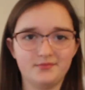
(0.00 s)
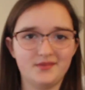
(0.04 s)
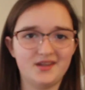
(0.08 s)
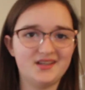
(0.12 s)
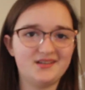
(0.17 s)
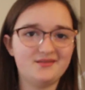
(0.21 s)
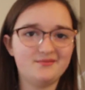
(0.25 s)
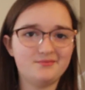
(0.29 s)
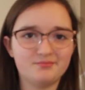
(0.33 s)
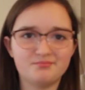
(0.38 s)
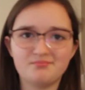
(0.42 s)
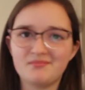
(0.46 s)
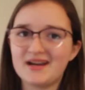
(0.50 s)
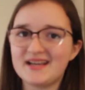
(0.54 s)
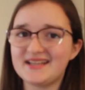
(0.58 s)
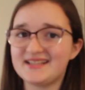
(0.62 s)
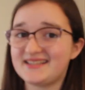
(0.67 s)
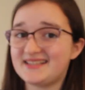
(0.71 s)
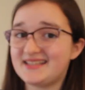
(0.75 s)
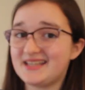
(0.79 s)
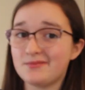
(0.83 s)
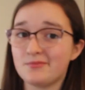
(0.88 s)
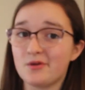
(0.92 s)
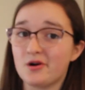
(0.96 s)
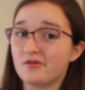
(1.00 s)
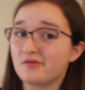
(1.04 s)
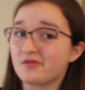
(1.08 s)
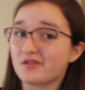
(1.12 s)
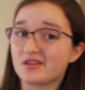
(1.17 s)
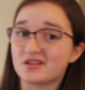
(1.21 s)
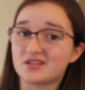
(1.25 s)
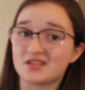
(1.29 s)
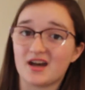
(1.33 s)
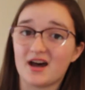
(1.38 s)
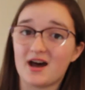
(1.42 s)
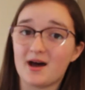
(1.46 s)
It might seem over
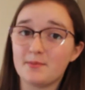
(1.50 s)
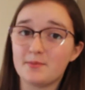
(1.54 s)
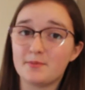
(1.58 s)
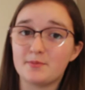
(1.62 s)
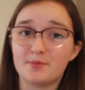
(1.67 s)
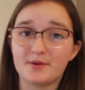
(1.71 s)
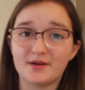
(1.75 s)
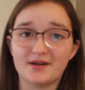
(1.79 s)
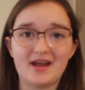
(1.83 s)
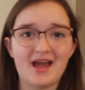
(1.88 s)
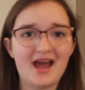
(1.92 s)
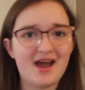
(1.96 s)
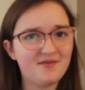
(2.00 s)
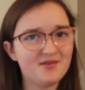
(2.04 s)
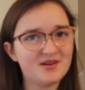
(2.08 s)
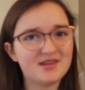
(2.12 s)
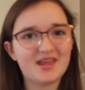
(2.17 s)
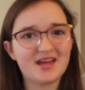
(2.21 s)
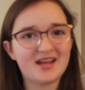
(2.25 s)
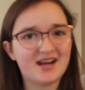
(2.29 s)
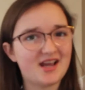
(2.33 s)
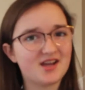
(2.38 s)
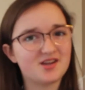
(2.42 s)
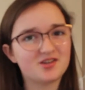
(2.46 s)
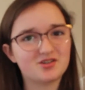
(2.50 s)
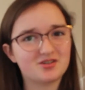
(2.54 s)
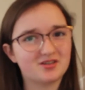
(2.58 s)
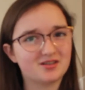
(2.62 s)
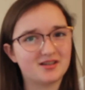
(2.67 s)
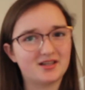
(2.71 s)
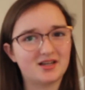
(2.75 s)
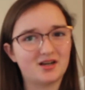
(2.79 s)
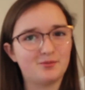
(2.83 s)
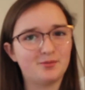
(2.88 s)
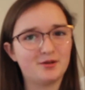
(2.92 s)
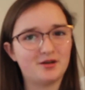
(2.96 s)
the top, but having that extra
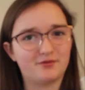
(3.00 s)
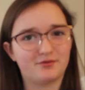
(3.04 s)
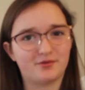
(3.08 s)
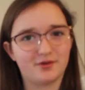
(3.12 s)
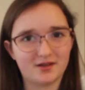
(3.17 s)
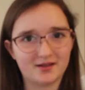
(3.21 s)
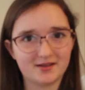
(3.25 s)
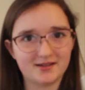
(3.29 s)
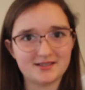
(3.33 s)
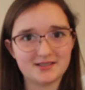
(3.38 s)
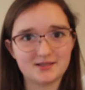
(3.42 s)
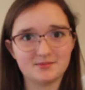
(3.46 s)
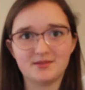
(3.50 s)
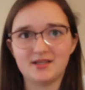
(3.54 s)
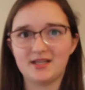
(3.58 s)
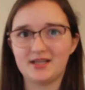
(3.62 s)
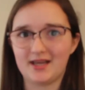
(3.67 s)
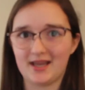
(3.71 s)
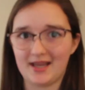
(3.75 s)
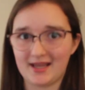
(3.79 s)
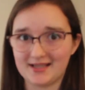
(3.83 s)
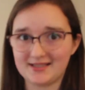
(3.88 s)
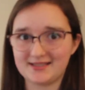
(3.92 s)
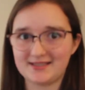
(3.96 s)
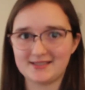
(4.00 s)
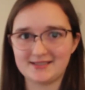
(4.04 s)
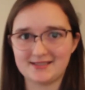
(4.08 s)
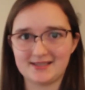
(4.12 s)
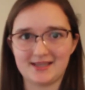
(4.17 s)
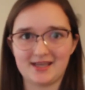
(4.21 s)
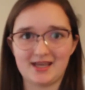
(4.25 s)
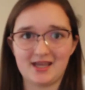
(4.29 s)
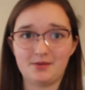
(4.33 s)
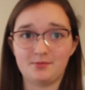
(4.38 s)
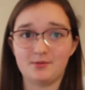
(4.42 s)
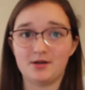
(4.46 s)
little bit of realism enhances
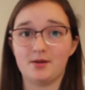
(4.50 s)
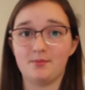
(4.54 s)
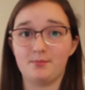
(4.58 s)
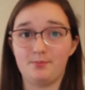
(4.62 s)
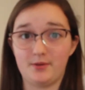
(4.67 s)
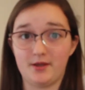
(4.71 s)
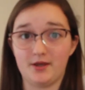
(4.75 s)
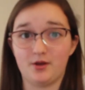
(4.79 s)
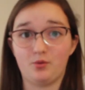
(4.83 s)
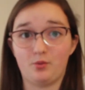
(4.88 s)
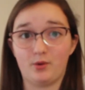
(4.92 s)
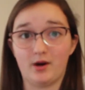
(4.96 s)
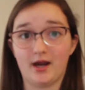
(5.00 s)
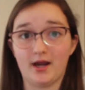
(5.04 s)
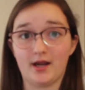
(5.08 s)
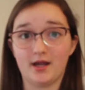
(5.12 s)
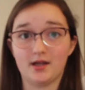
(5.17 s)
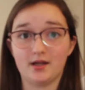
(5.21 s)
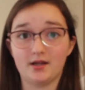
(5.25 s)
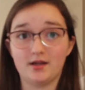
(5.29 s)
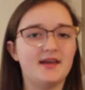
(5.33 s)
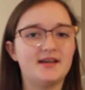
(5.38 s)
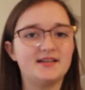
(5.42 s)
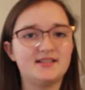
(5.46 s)
the game in a big way.